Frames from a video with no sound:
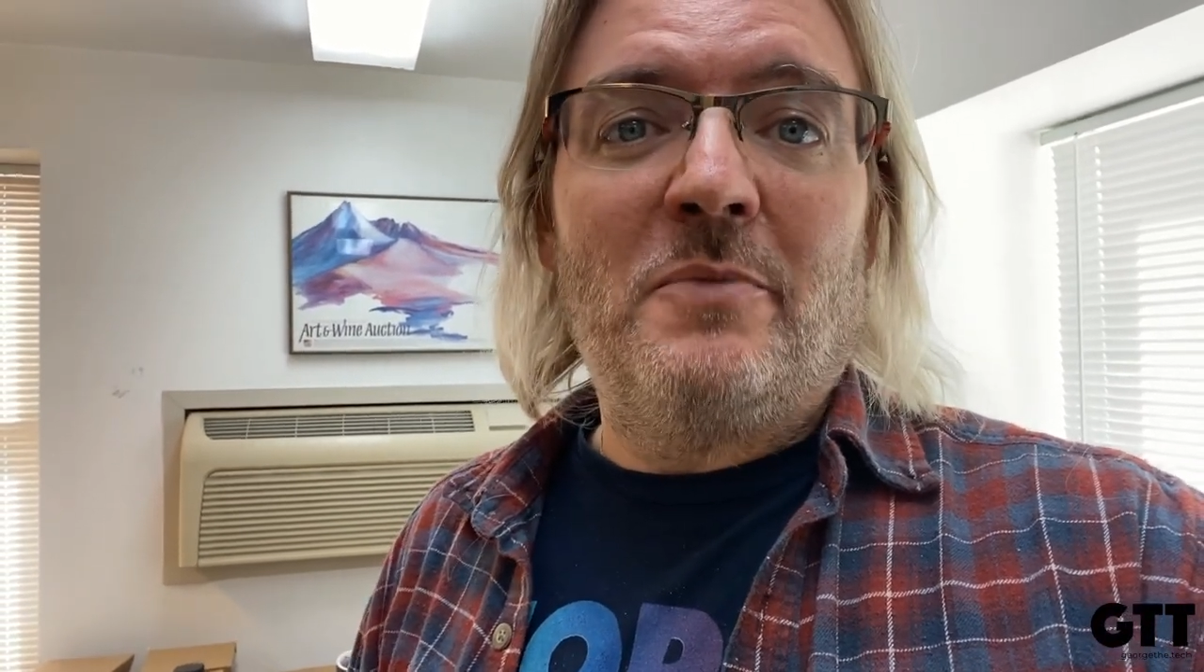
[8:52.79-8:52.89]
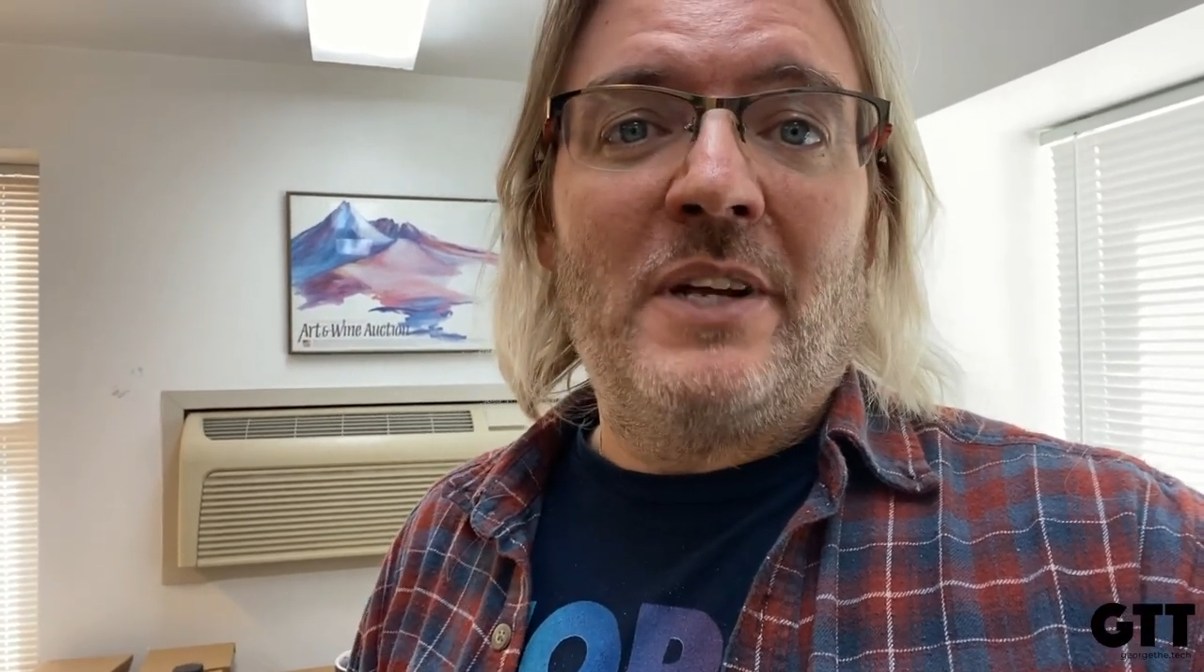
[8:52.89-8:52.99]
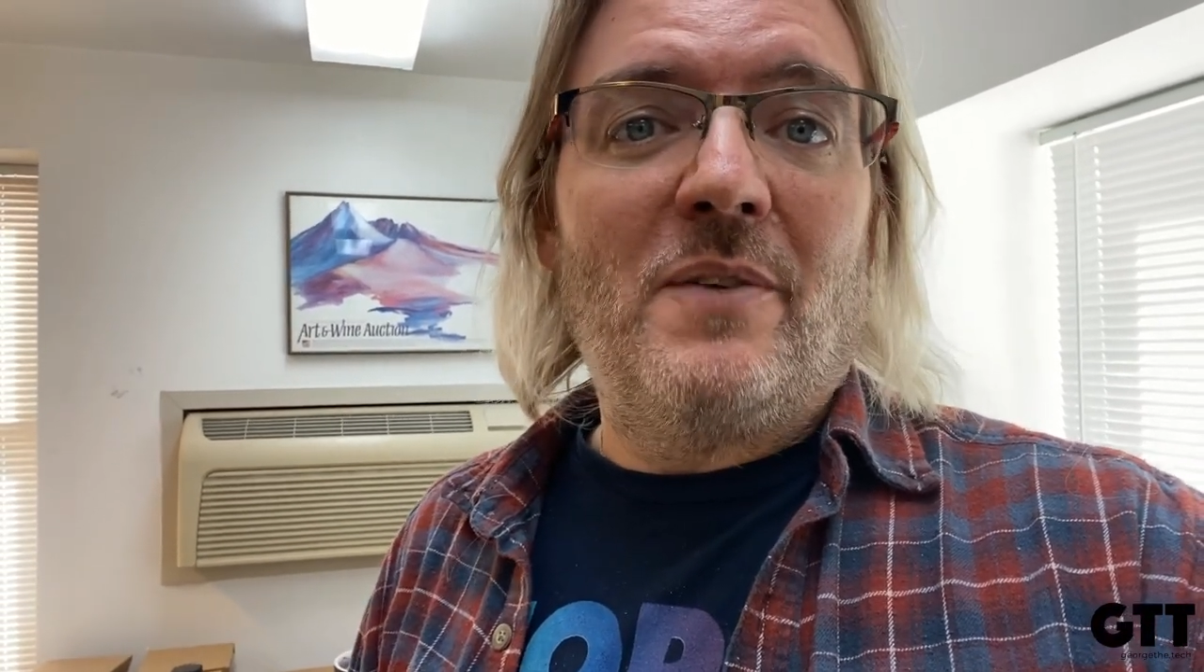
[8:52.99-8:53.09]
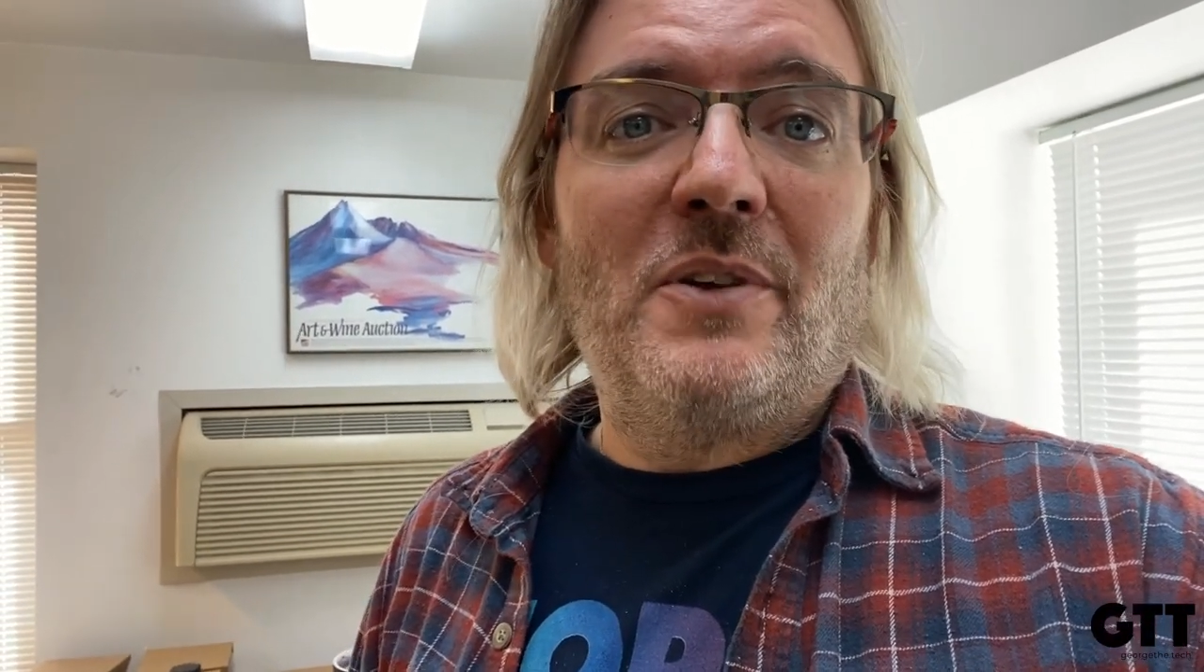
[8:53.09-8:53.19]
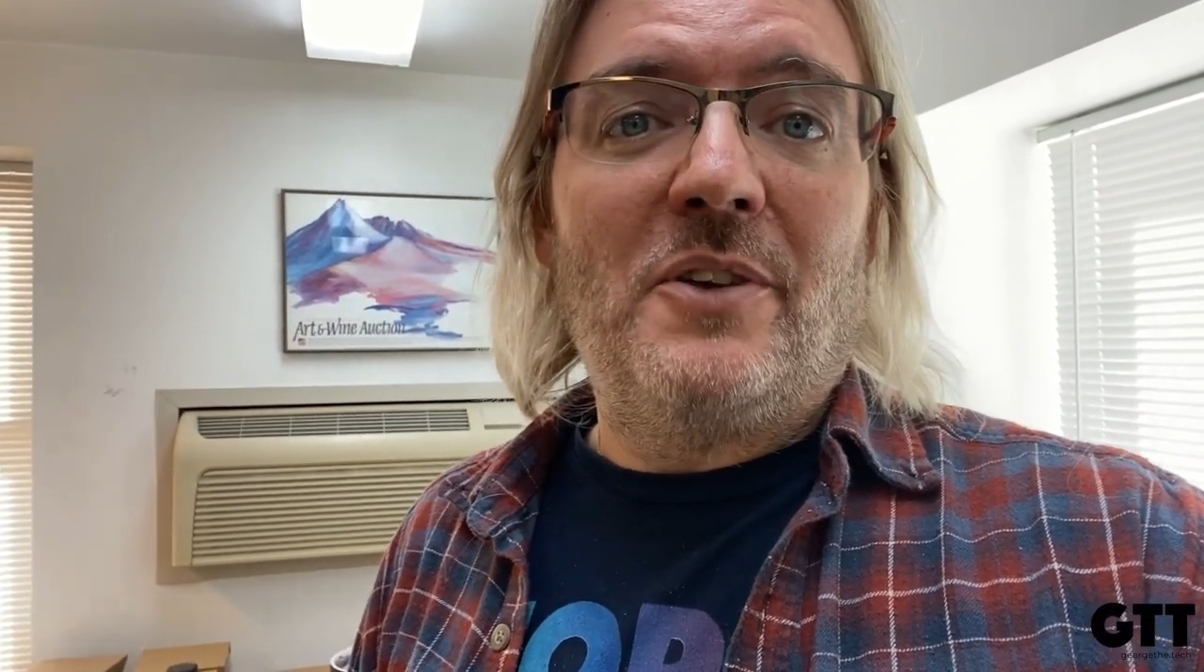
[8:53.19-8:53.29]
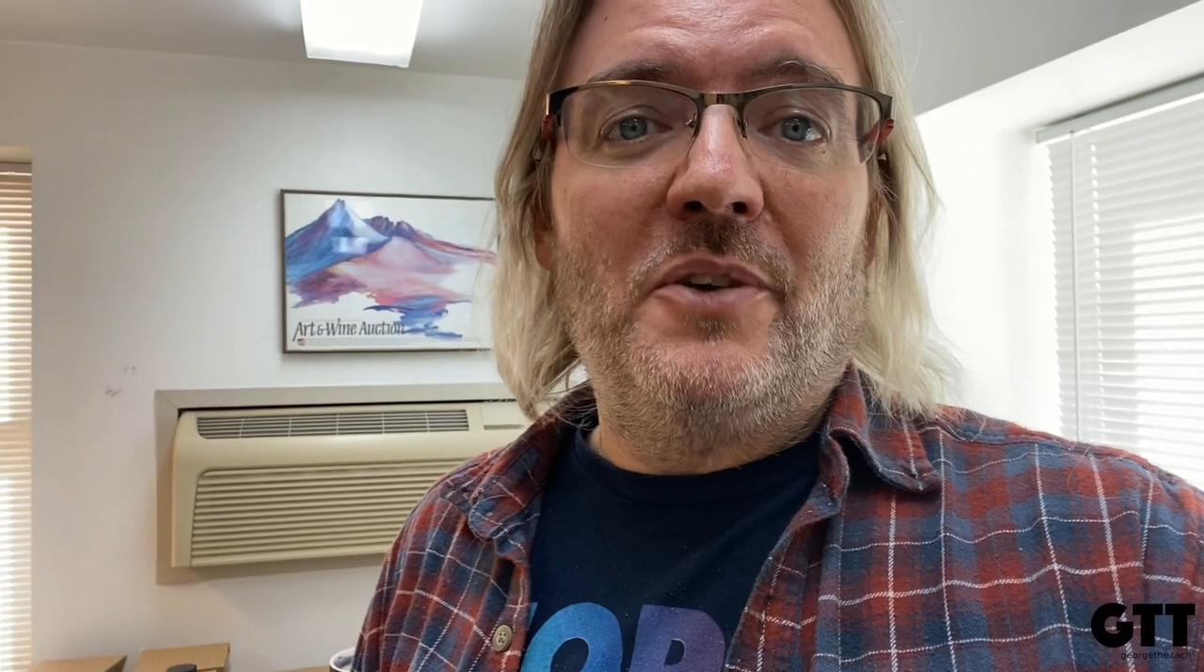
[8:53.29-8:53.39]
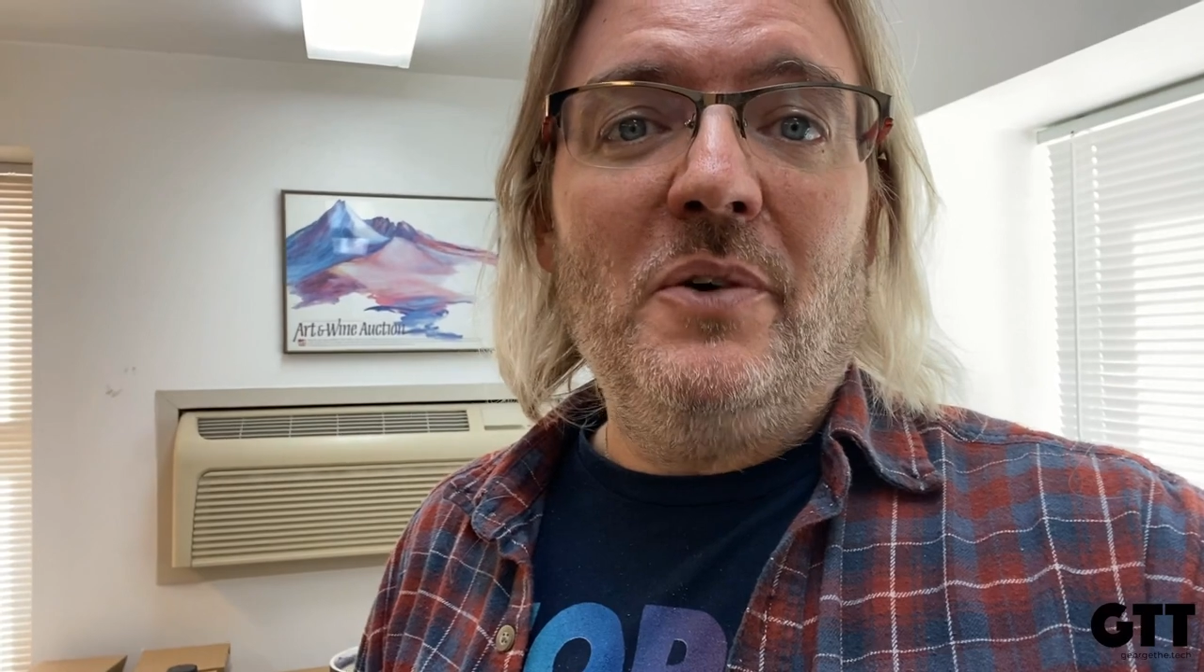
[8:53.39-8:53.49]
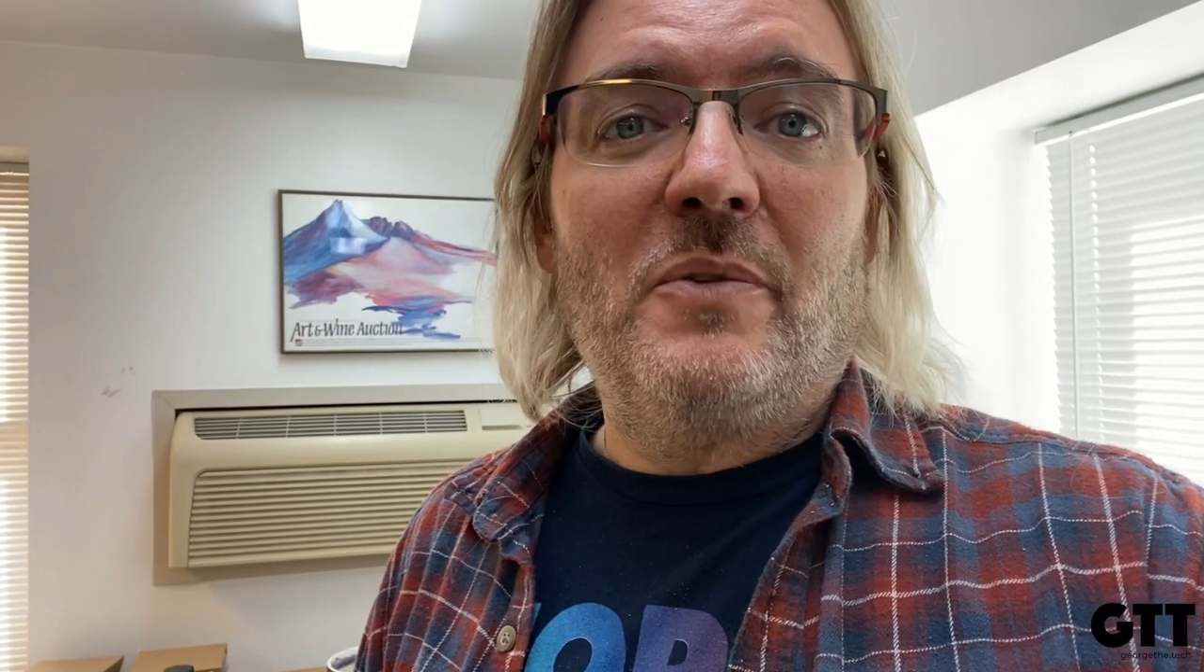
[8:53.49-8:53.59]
been able to do it